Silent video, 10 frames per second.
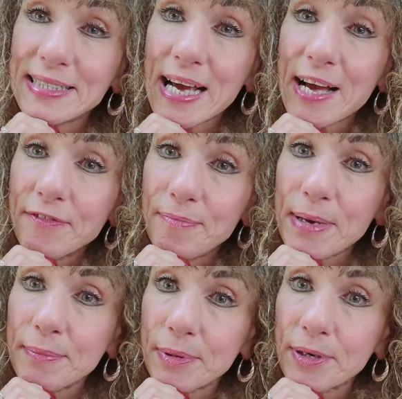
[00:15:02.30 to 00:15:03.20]
staff
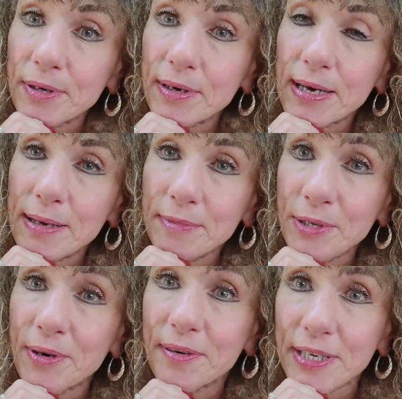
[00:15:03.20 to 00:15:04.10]
member.
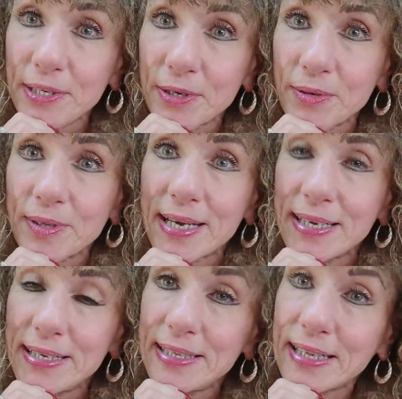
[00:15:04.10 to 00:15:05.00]
You already know
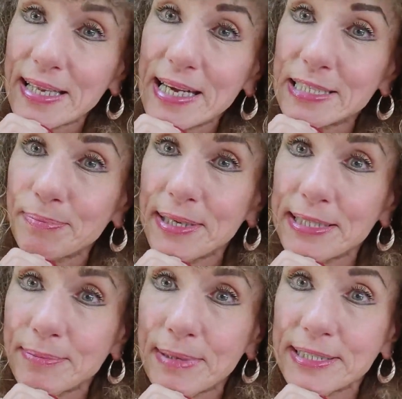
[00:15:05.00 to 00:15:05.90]
that in the last
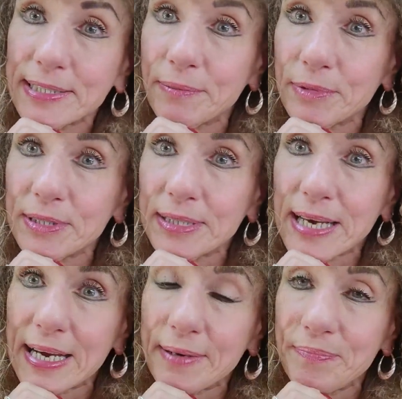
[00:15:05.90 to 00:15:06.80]
place my son was
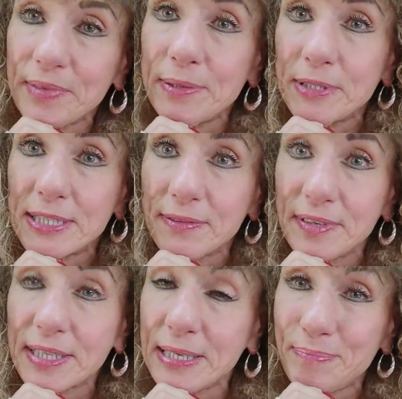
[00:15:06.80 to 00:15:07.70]
at, he was
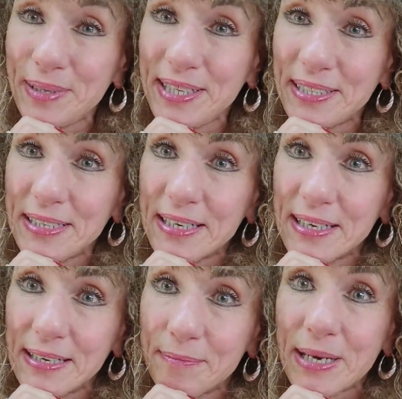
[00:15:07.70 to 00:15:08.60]
severely beaten
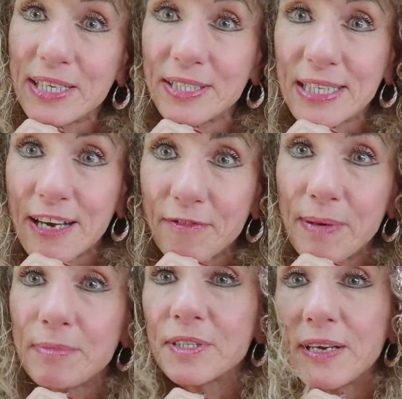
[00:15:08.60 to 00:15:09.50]
by a staff
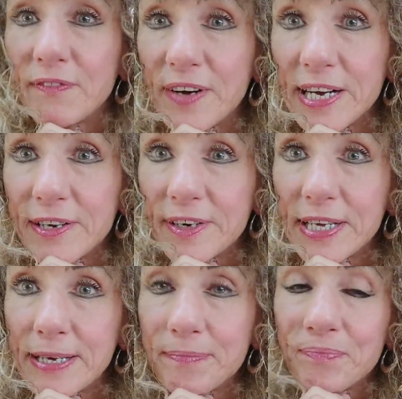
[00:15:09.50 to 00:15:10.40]
member. They fired
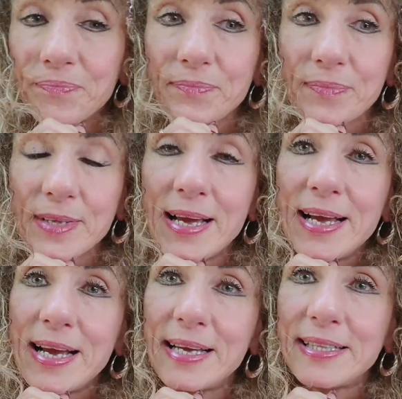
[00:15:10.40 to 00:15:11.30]
him,
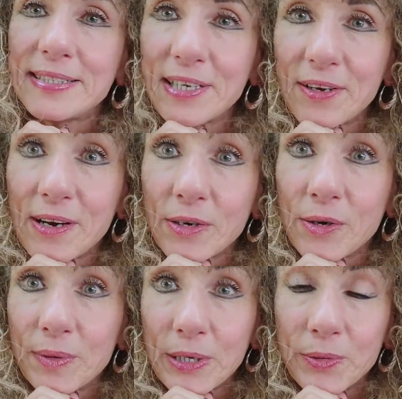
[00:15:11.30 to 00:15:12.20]
and there's an
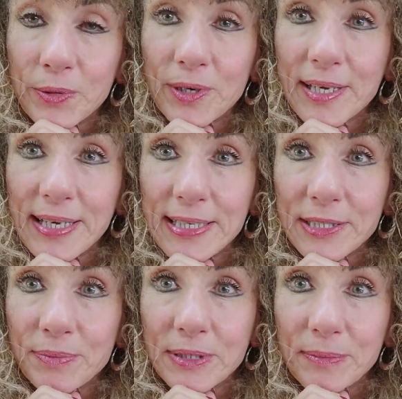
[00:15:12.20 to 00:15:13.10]
ongoing court
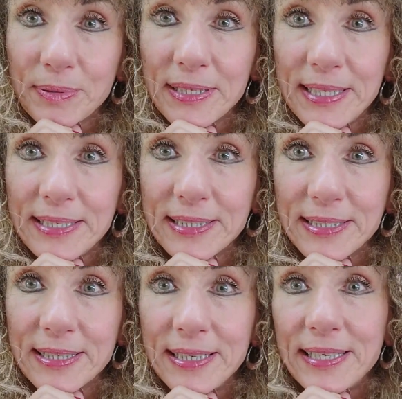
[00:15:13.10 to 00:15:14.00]
case with the
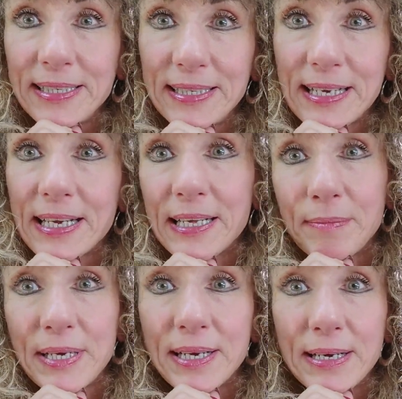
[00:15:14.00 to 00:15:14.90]
police to get
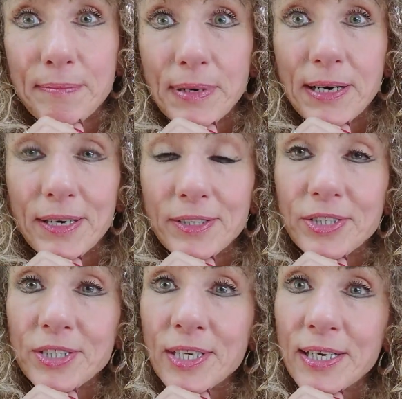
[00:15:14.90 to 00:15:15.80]
him behind
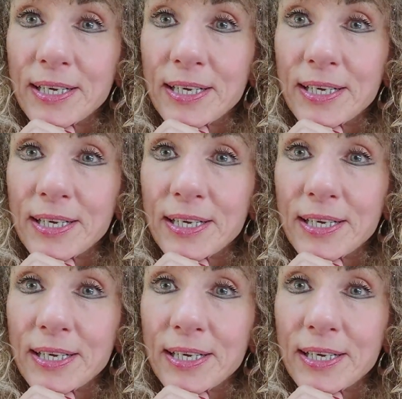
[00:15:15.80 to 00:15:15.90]
bars.